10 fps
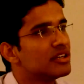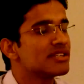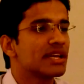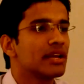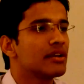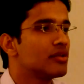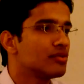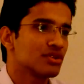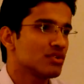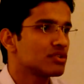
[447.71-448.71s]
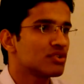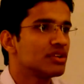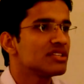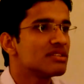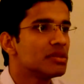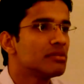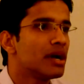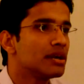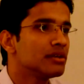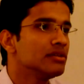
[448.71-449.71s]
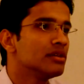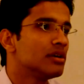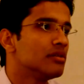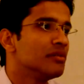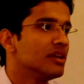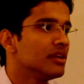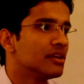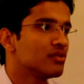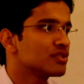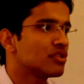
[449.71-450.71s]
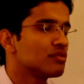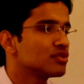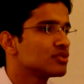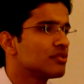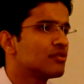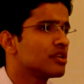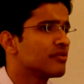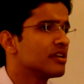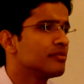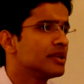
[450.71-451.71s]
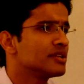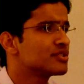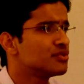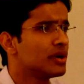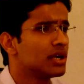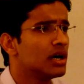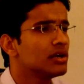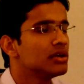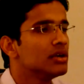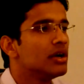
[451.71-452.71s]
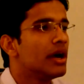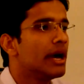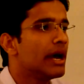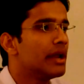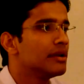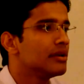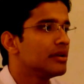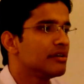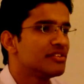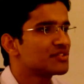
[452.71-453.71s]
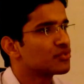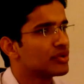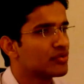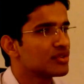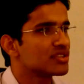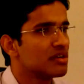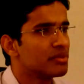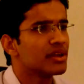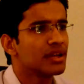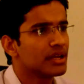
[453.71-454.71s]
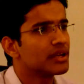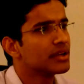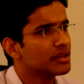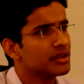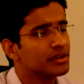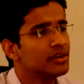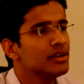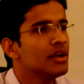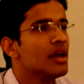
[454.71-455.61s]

The second round was also on the similar pattern. It was almost 45 minutes to 1 hour, and every student was appearing it in their turn.